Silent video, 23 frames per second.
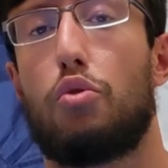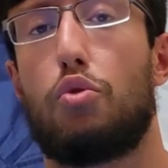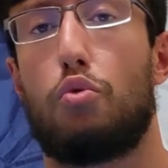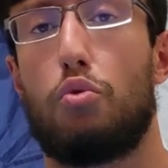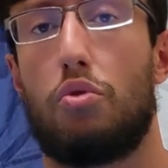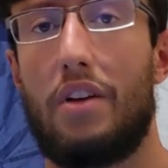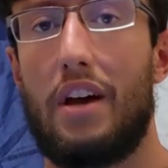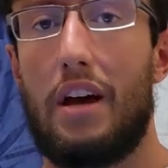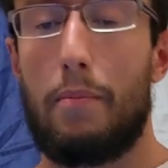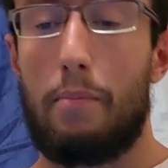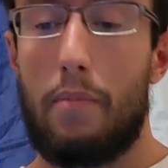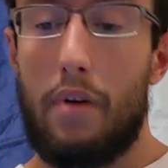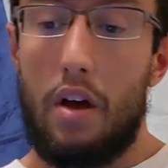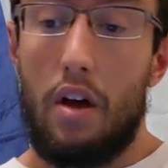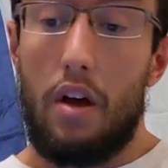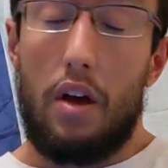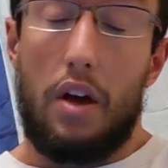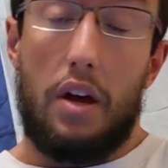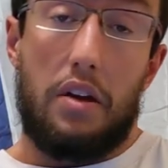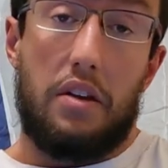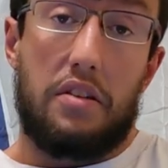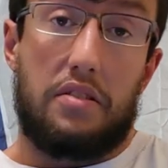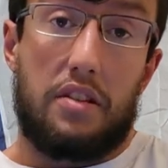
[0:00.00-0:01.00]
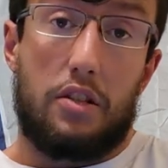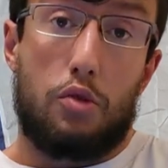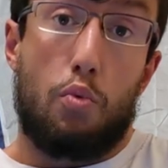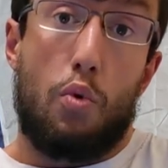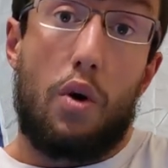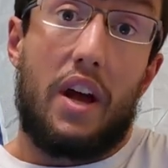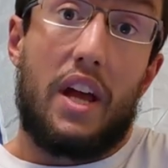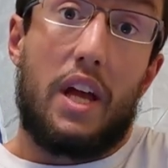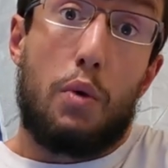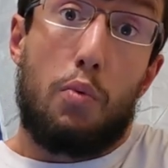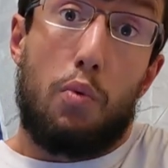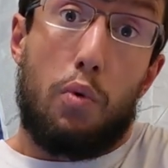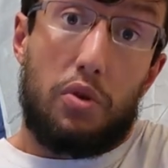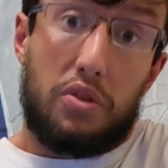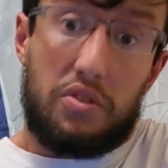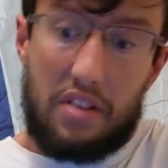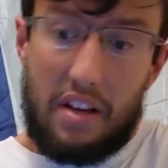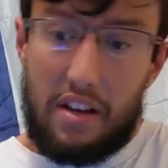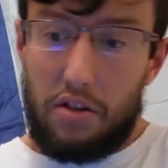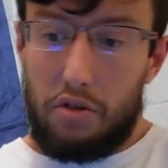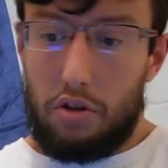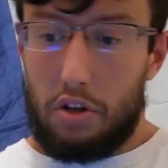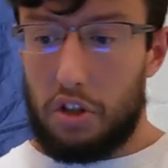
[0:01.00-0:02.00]
to them, and this is why he will
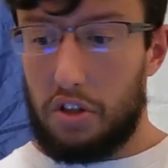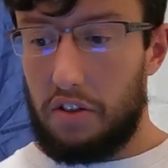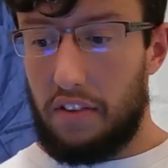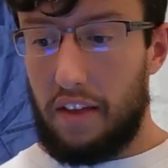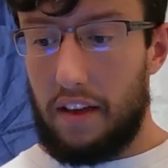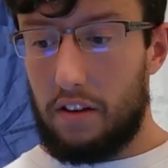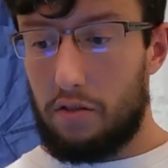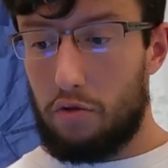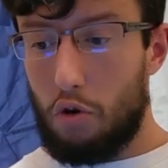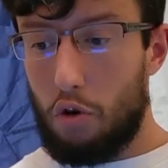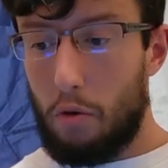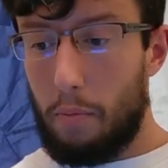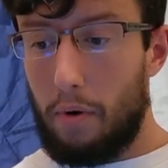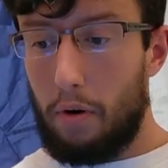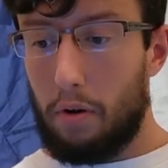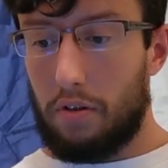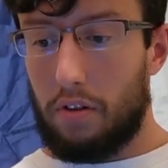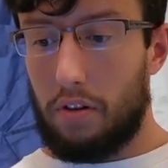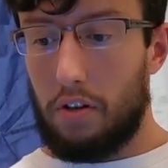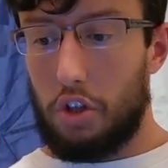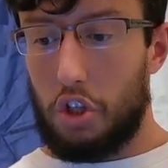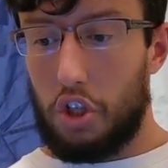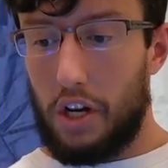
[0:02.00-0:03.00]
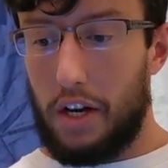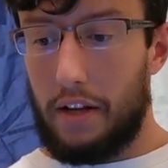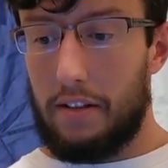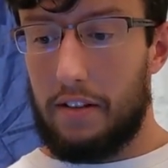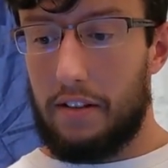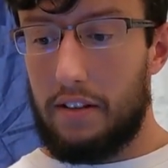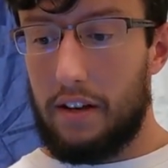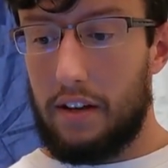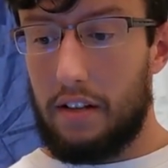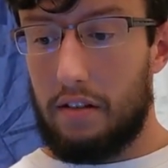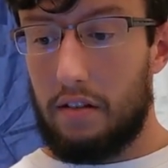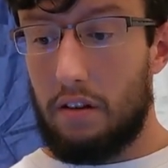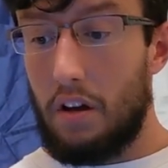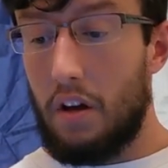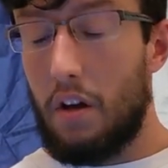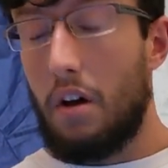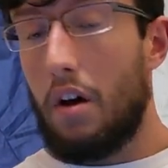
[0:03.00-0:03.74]
say such things about giant sets.